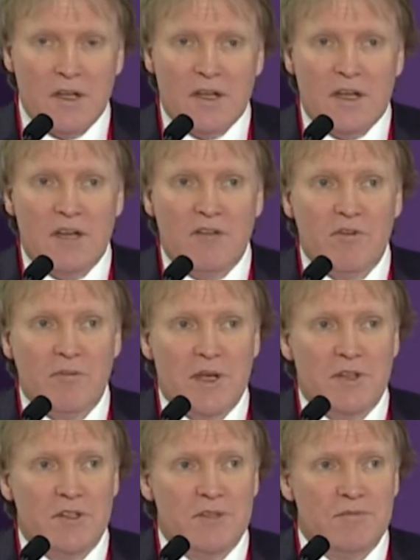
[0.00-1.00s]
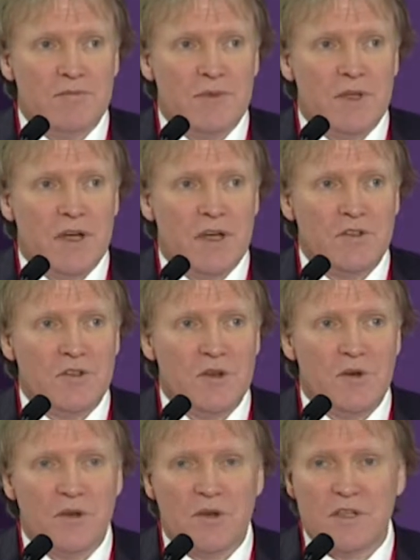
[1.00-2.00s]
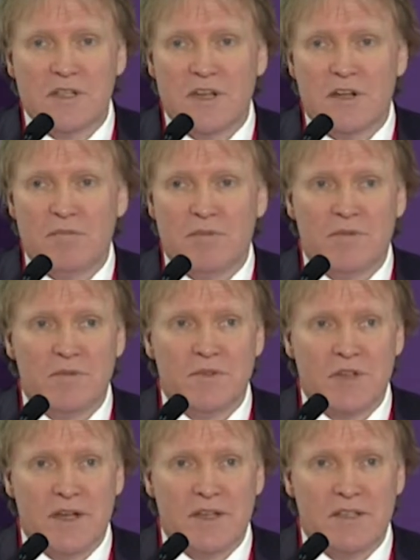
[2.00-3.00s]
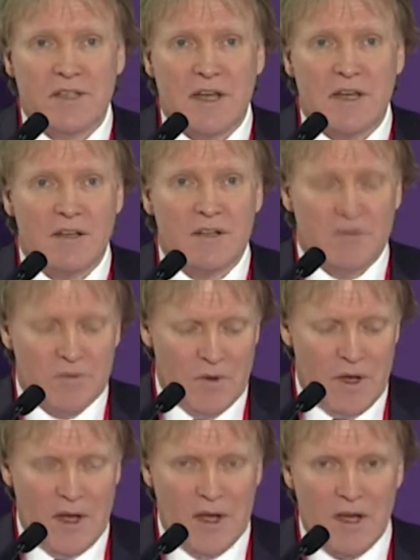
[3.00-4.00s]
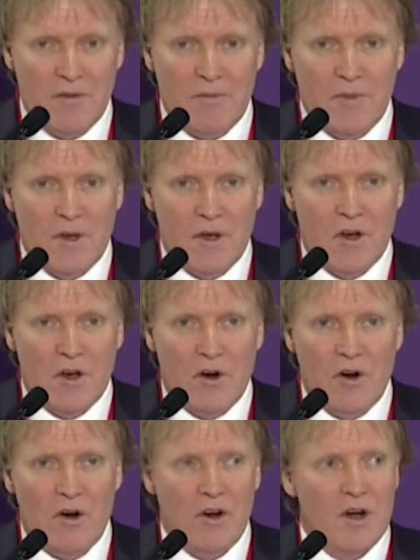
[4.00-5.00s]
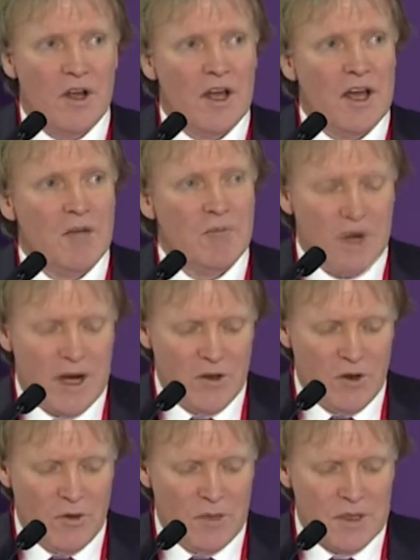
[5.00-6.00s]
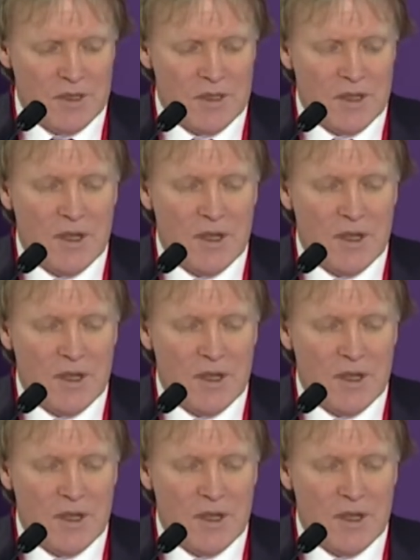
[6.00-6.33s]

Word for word: Inflammation, as you know, you can set up giant cell um, or um, granulomas.